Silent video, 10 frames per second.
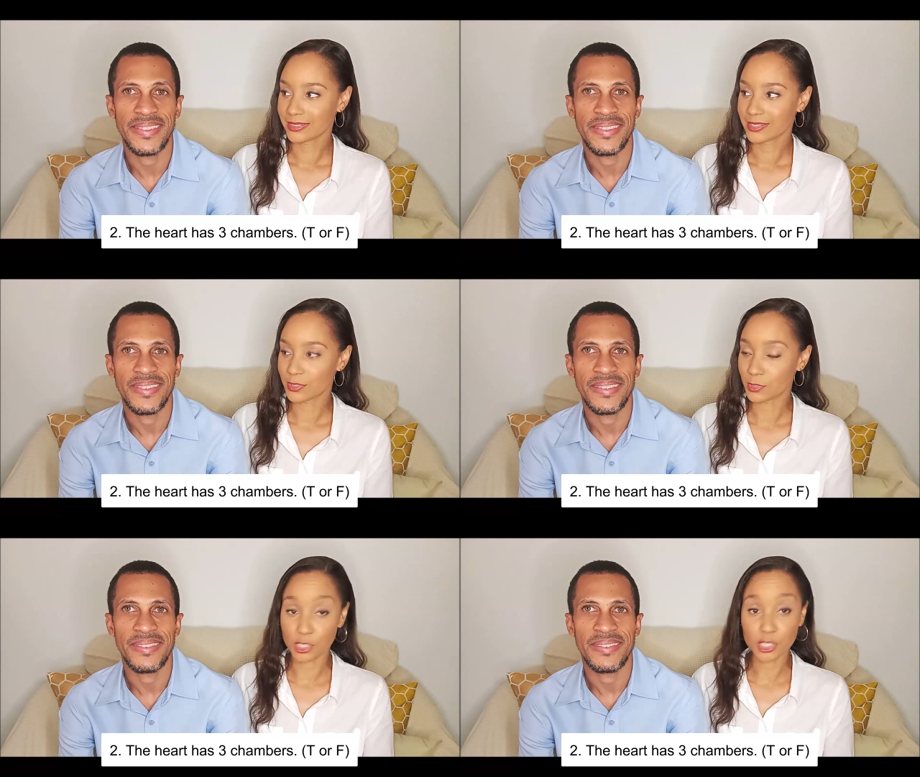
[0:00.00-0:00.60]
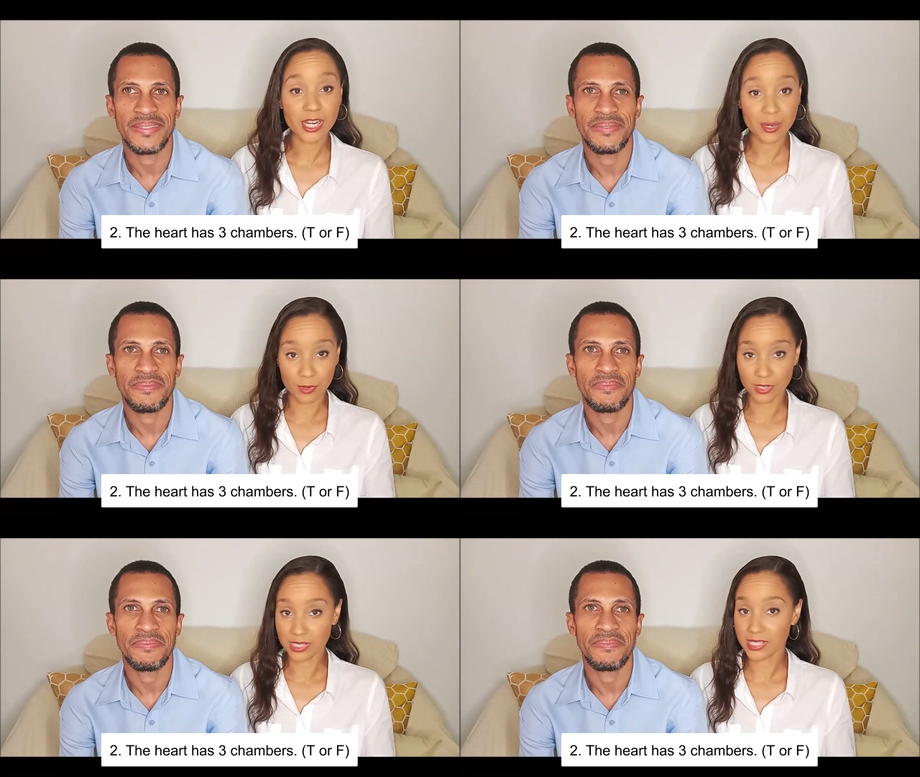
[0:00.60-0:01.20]
Speaker 1: So the
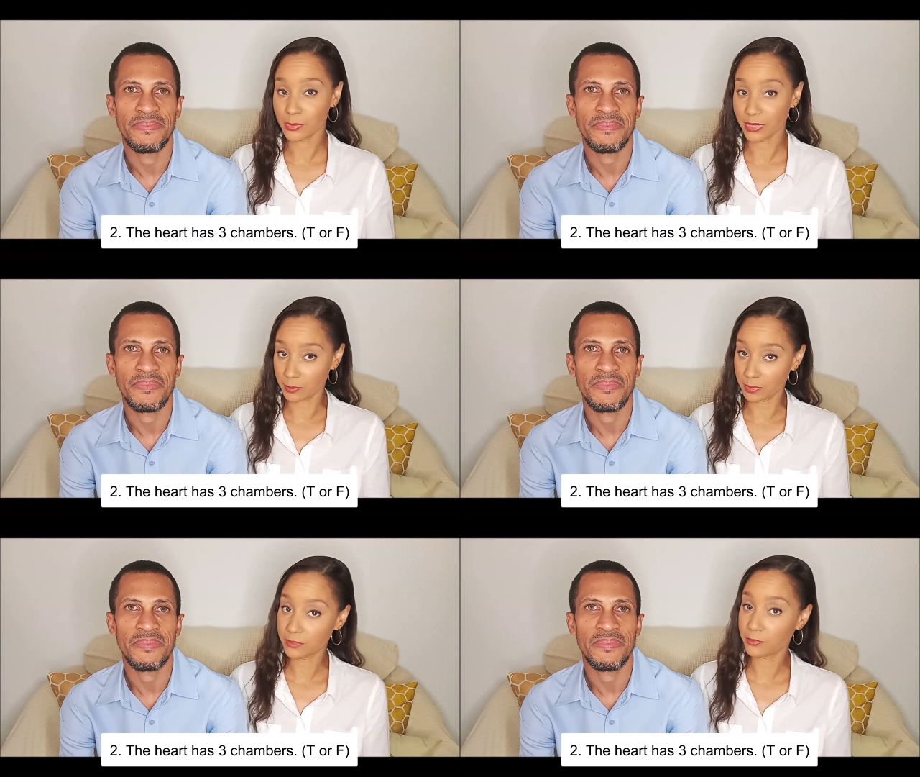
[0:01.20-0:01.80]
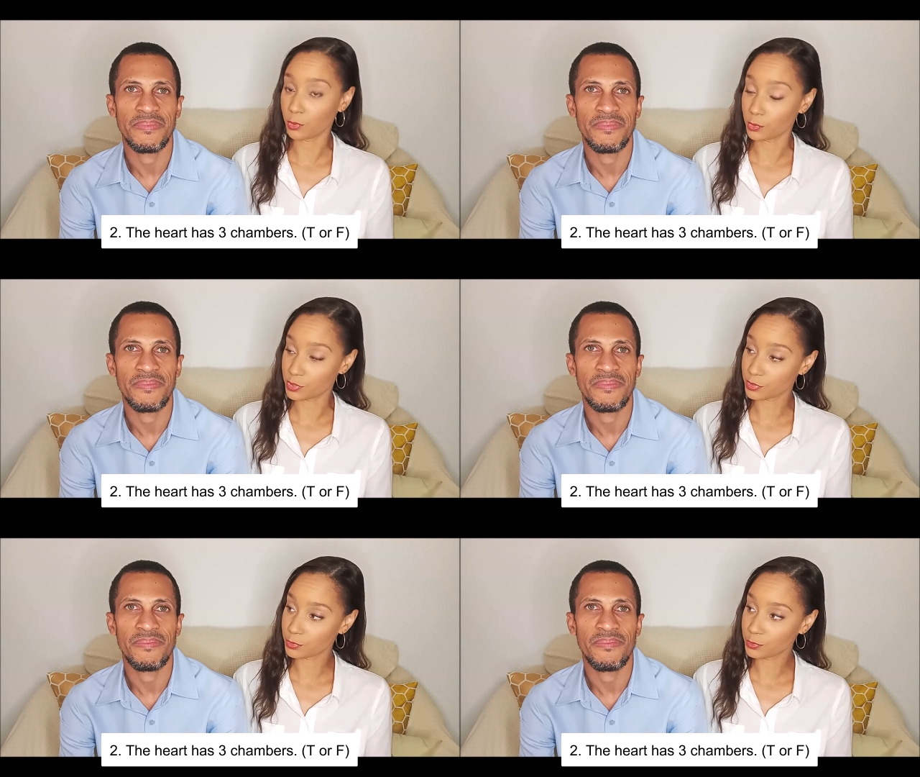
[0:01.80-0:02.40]
chambers, this is where the blood
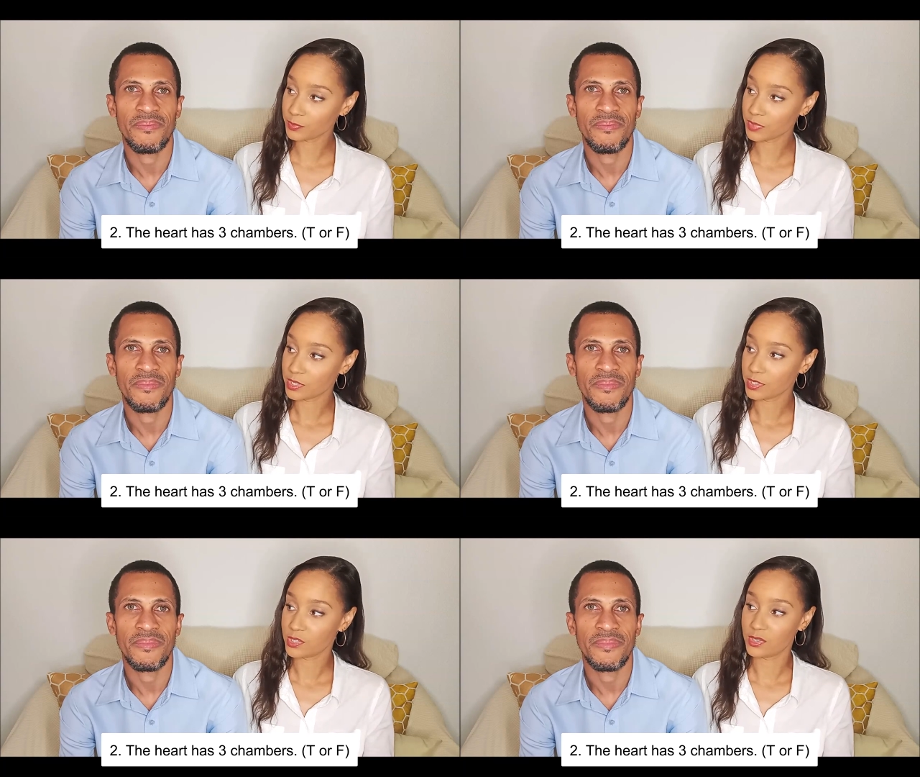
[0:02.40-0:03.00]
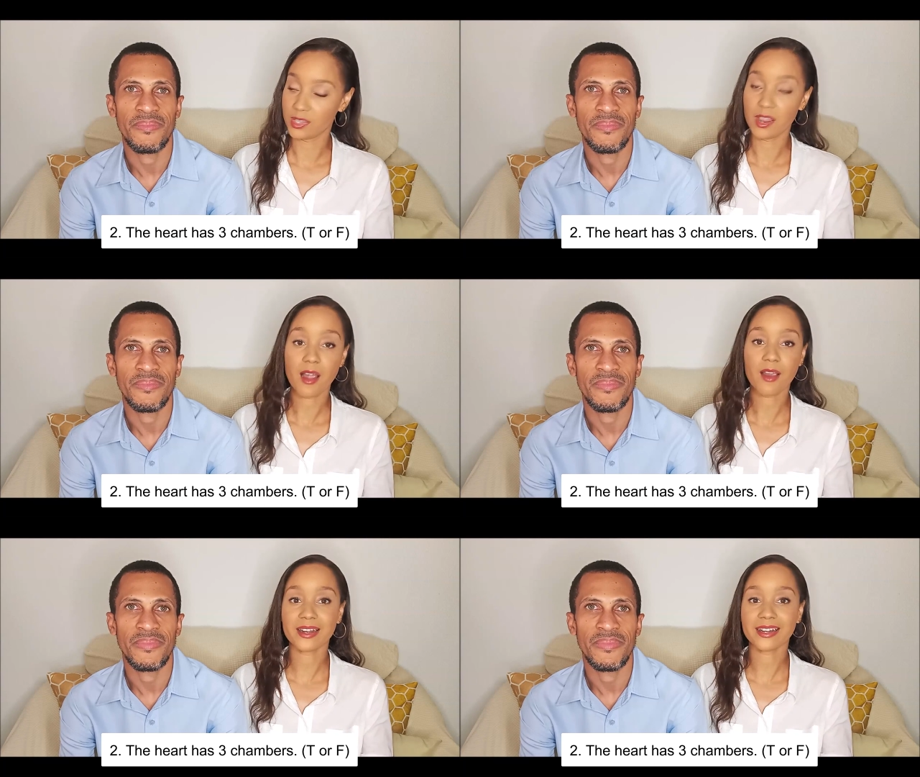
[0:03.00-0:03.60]
flows through. So the
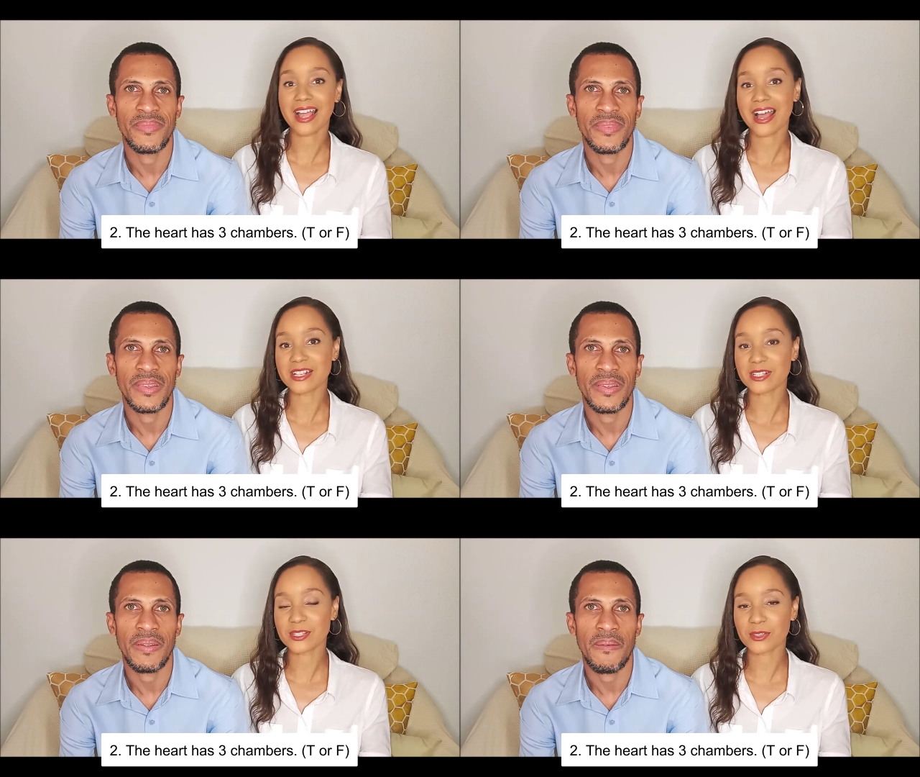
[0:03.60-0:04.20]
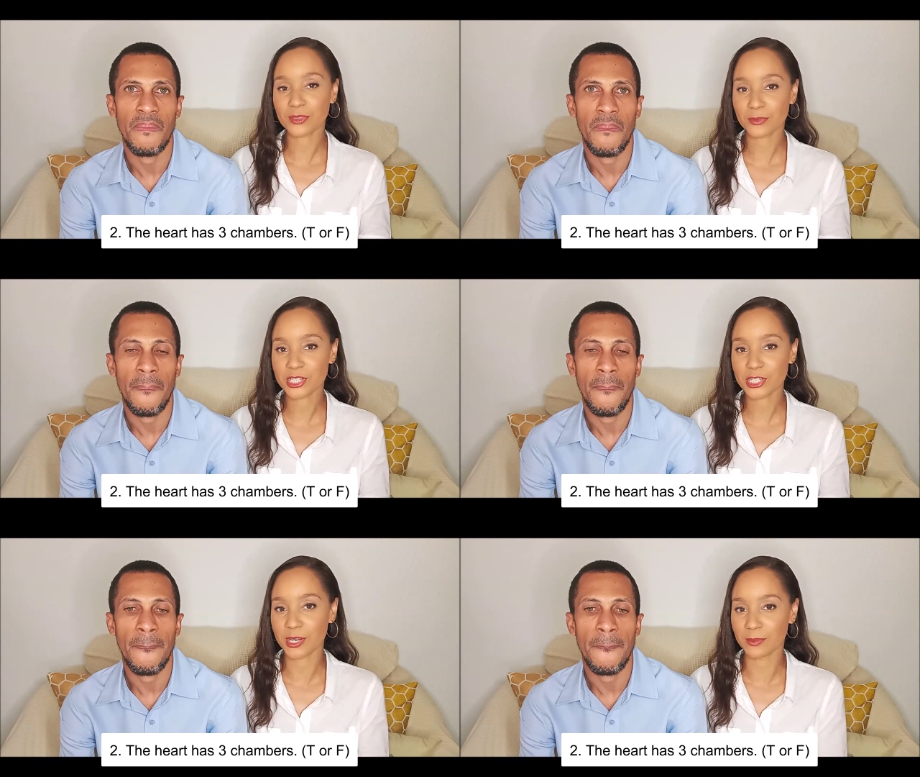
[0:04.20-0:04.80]
heart has
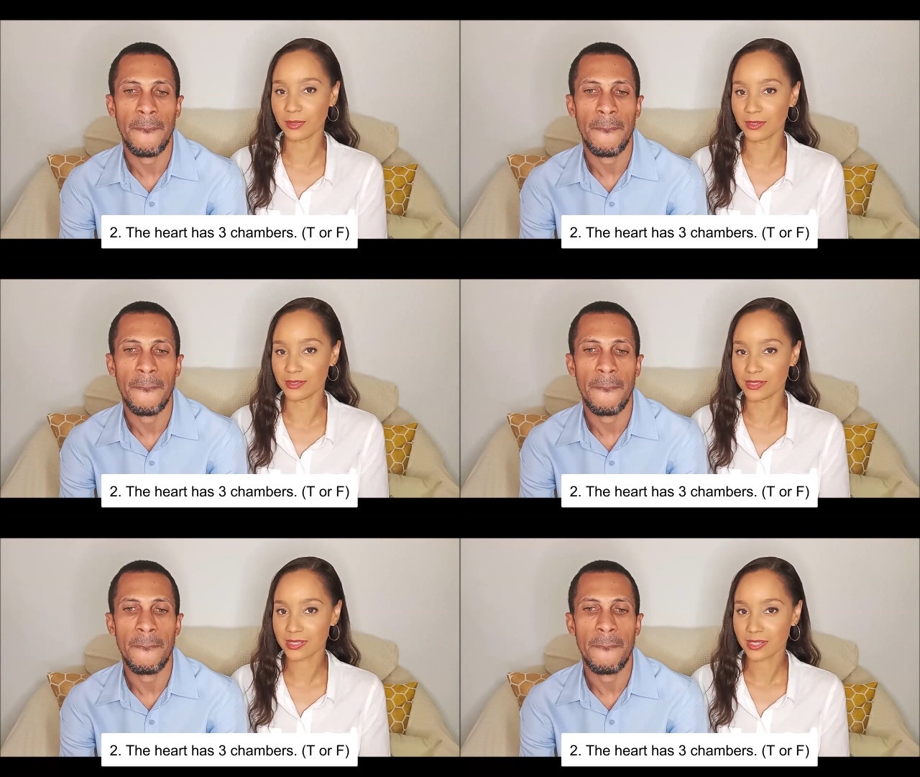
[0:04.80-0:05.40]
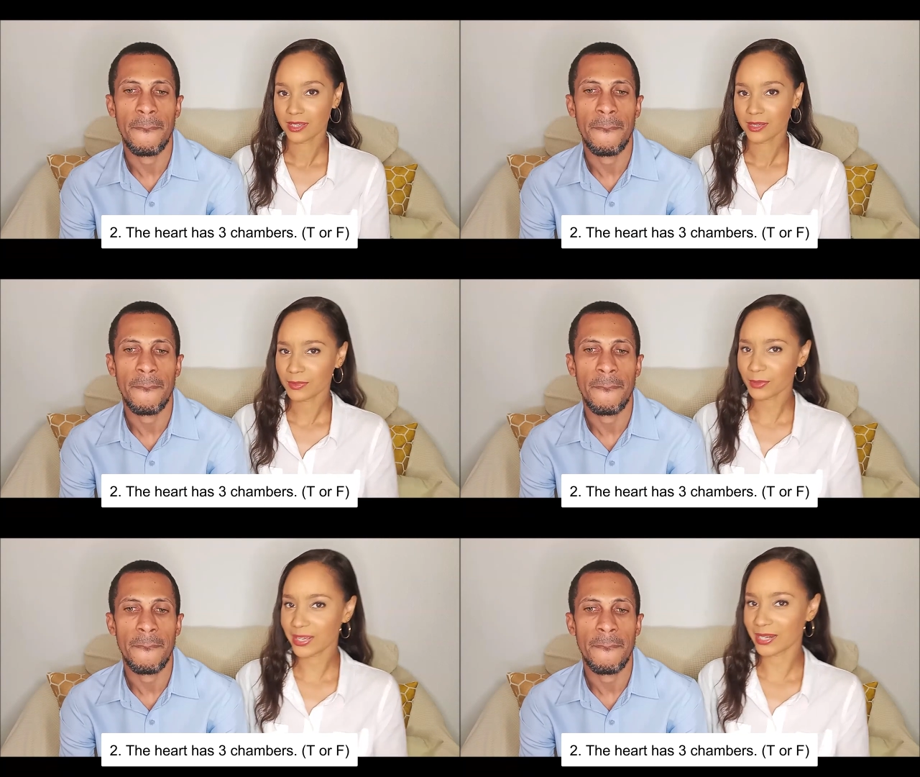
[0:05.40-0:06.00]
three chambers.
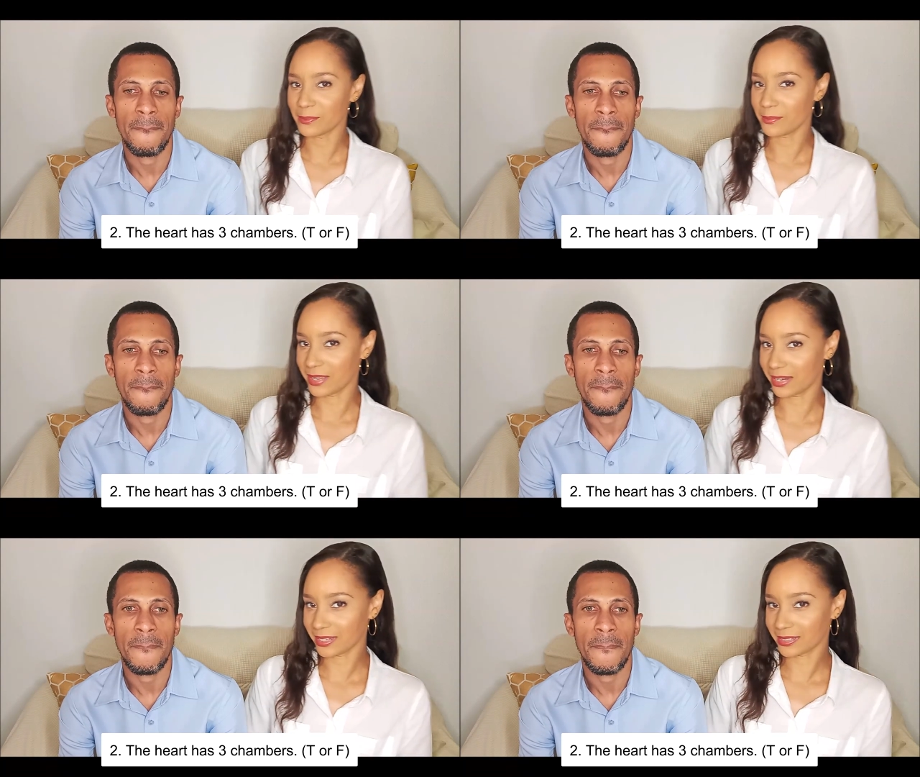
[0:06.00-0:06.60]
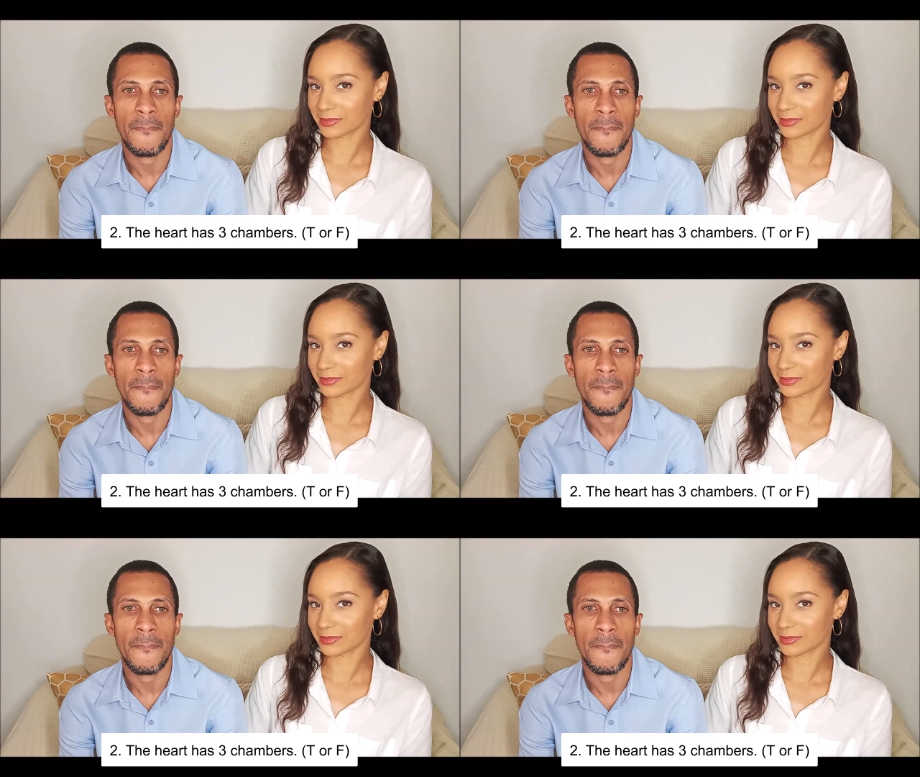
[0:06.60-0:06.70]
But wait a minute.